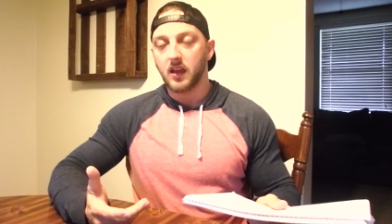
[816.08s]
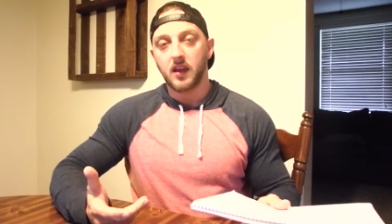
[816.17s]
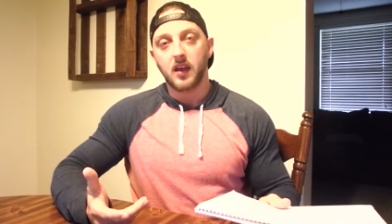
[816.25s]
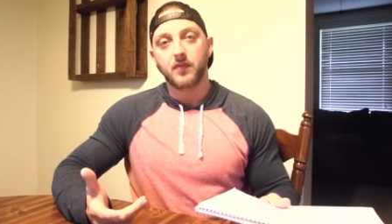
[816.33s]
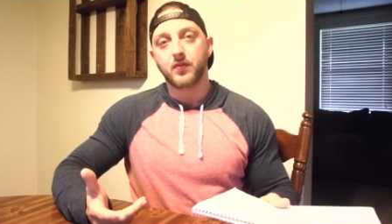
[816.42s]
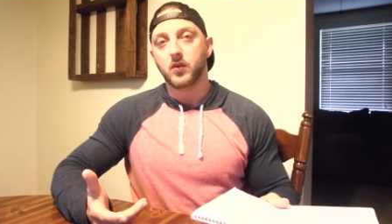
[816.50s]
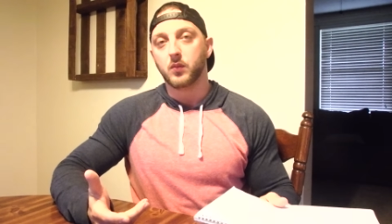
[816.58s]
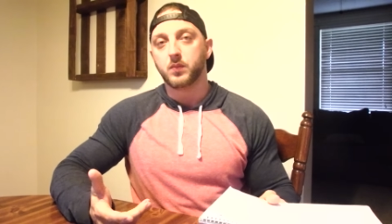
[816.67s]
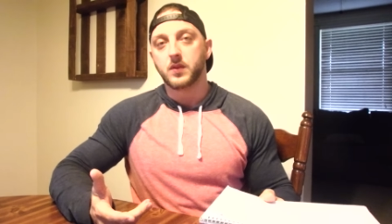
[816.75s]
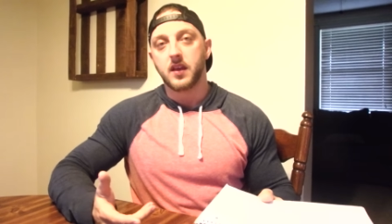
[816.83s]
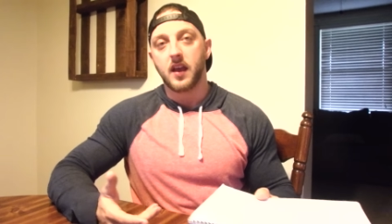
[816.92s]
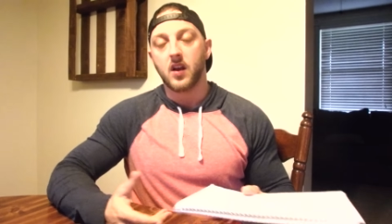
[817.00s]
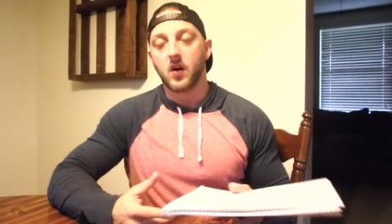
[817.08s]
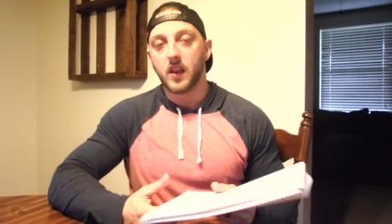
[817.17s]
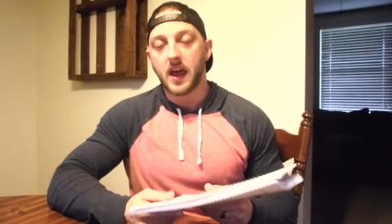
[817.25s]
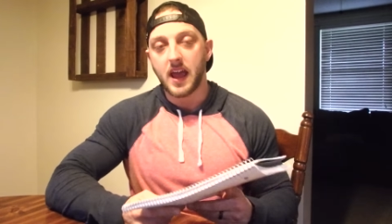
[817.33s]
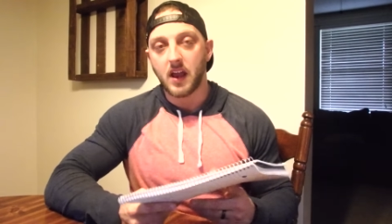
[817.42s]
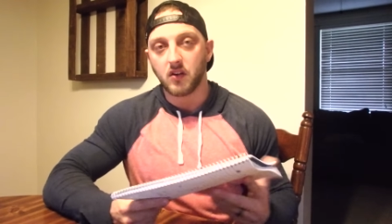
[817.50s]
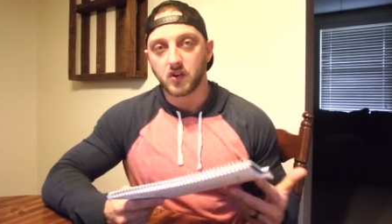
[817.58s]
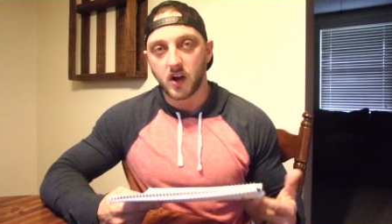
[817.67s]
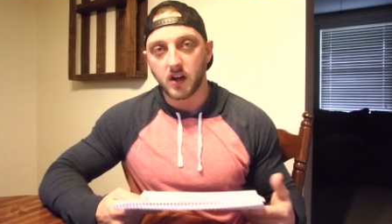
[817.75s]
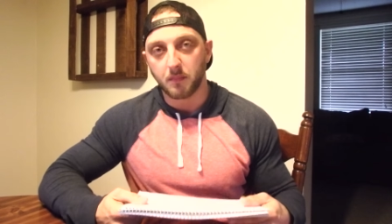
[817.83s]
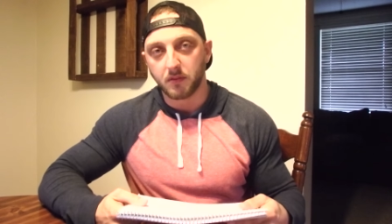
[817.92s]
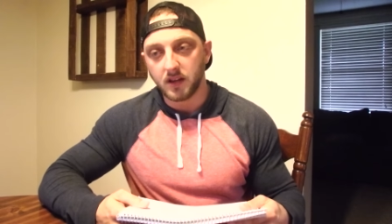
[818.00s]
if you're saying all that and you're
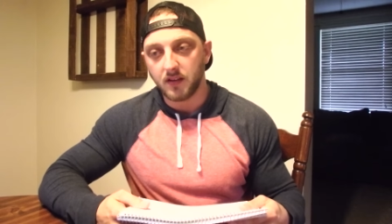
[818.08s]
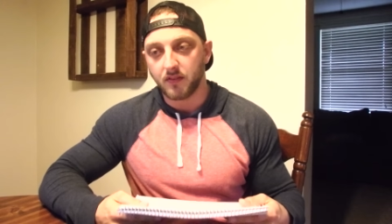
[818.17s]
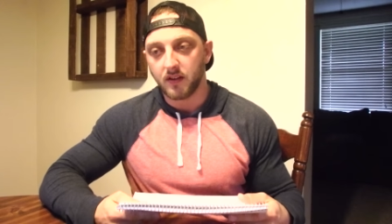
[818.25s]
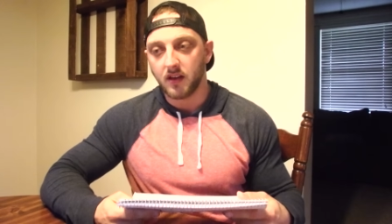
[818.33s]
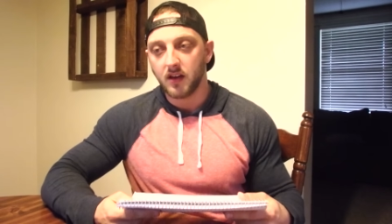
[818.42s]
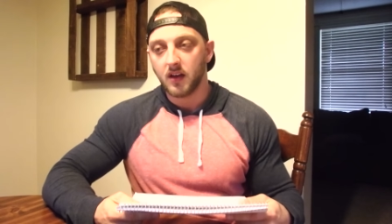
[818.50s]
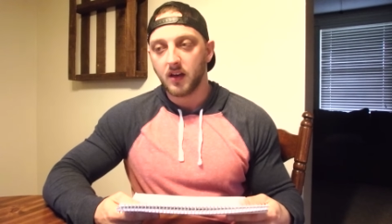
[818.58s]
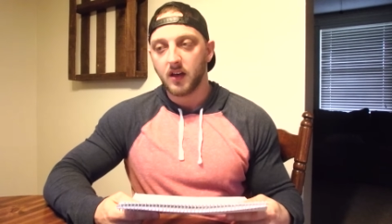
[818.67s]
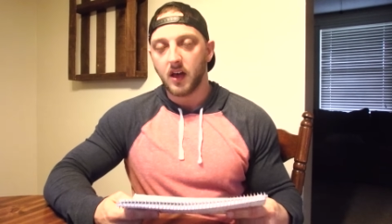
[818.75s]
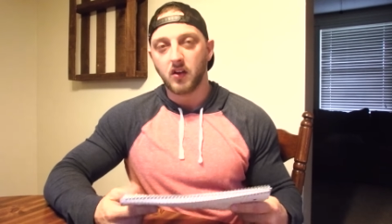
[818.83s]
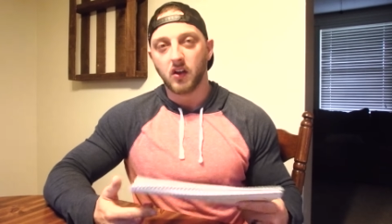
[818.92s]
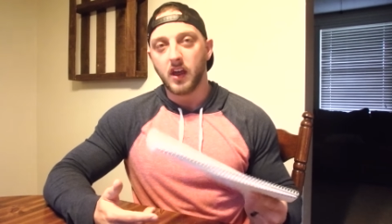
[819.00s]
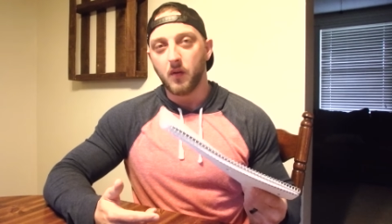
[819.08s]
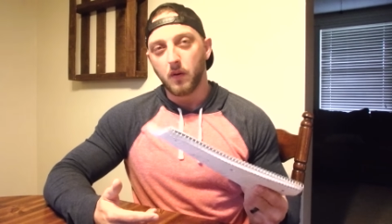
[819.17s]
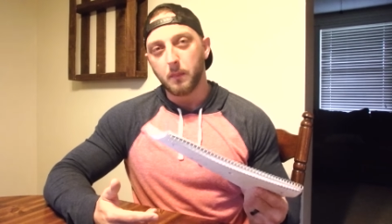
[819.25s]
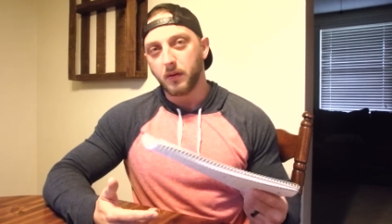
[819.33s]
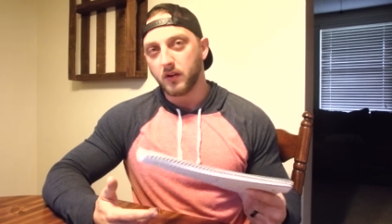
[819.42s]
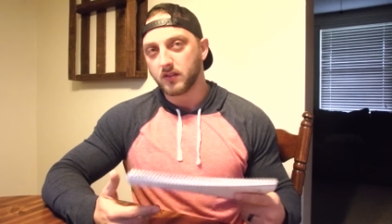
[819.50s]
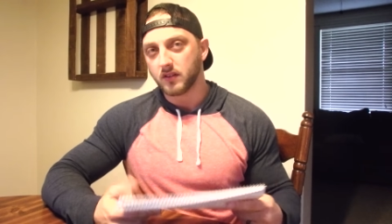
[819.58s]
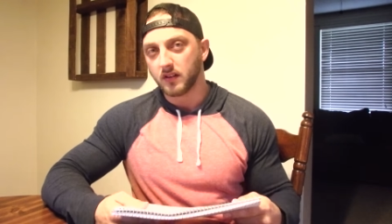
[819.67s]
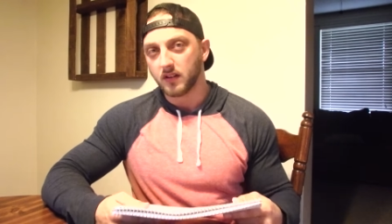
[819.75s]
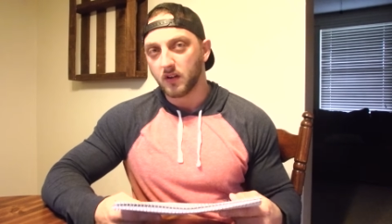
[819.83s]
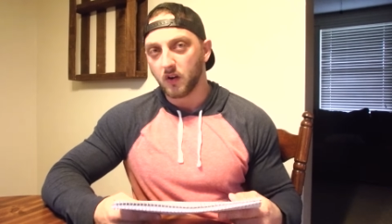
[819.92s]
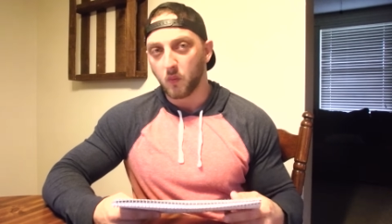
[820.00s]
trying to believe it, and you let one
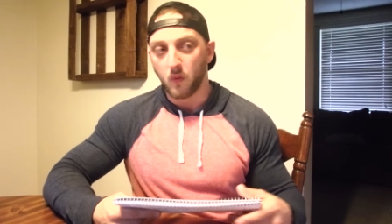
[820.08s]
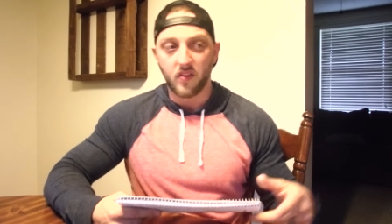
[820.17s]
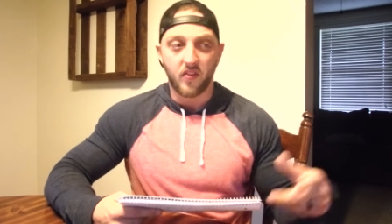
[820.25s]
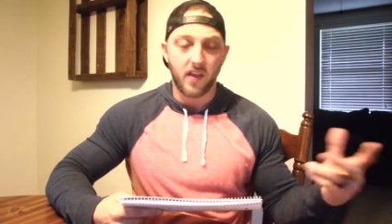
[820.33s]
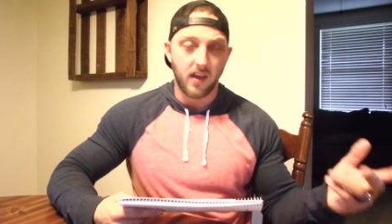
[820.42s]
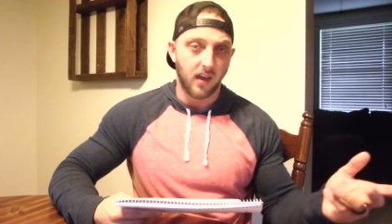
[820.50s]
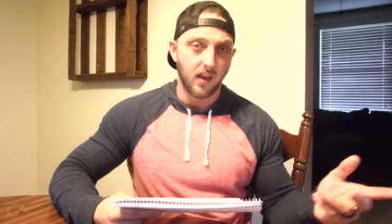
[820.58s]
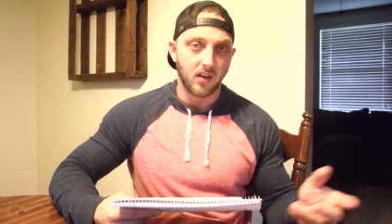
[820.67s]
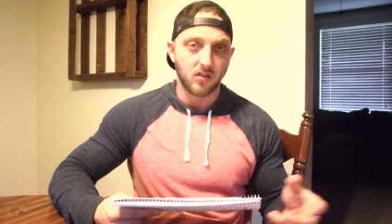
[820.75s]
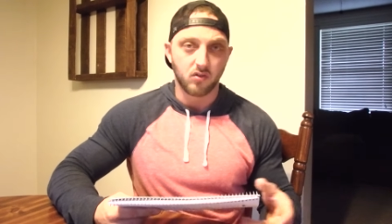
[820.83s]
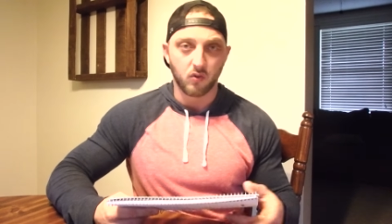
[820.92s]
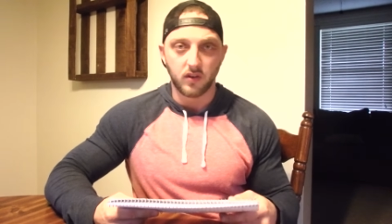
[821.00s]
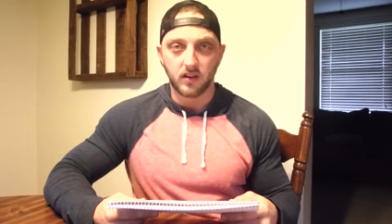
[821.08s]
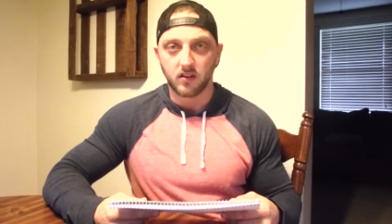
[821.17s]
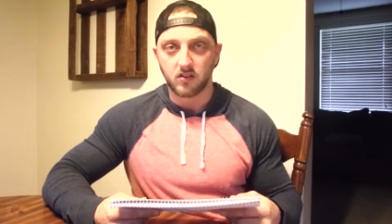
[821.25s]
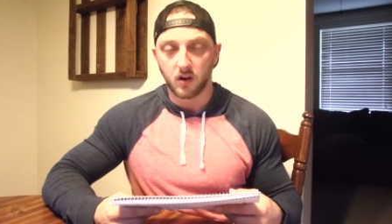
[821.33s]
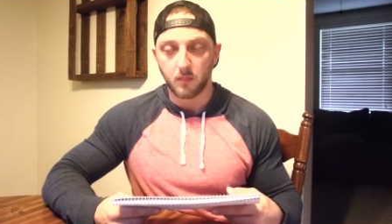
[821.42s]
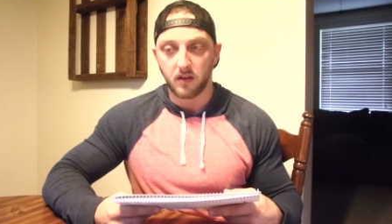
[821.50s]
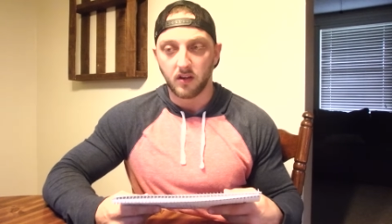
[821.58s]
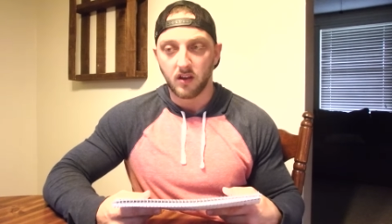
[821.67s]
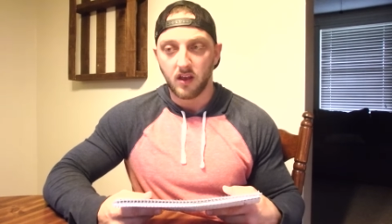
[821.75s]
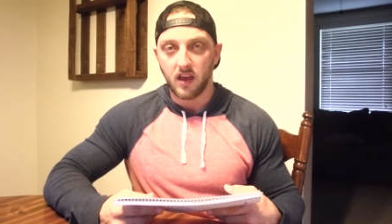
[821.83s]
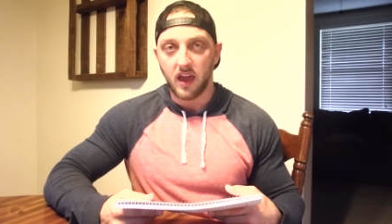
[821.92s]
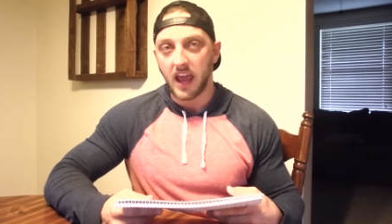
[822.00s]
person or one thing truly determine
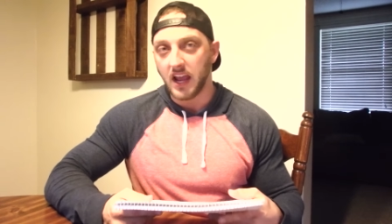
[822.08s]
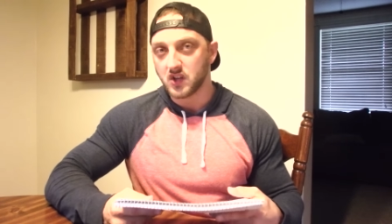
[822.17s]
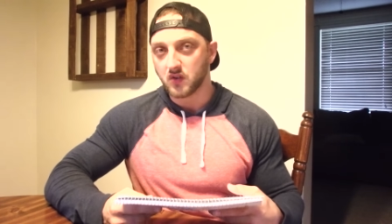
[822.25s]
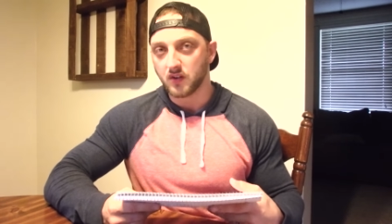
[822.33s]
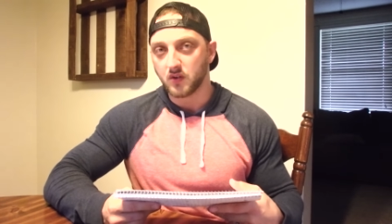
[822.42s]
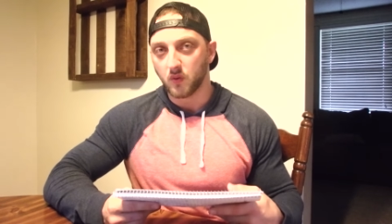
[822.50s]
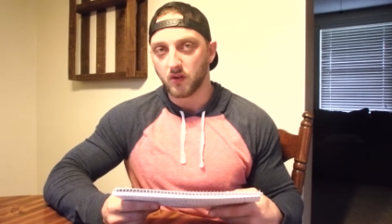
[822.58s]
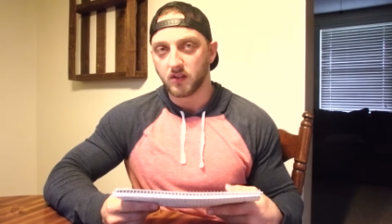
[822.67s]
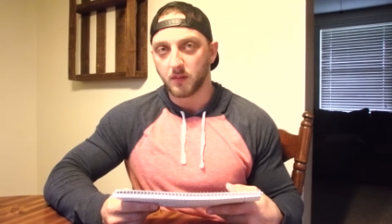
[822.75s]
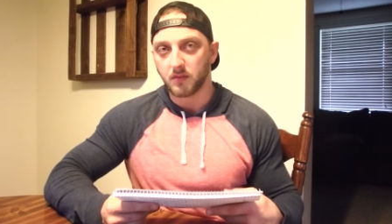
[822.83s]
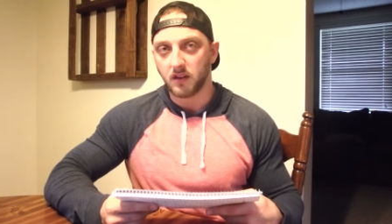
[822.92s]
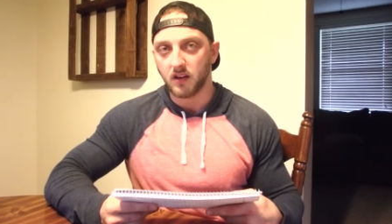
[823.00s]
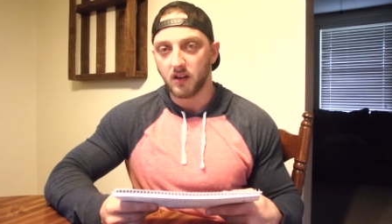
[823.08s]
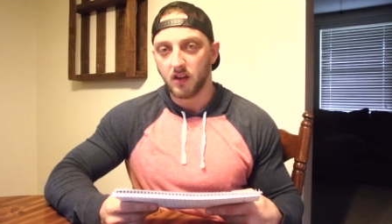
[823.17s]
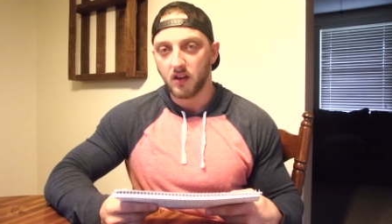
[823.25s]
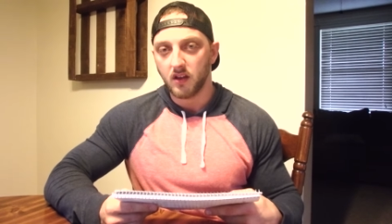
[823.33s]
hatred towards something,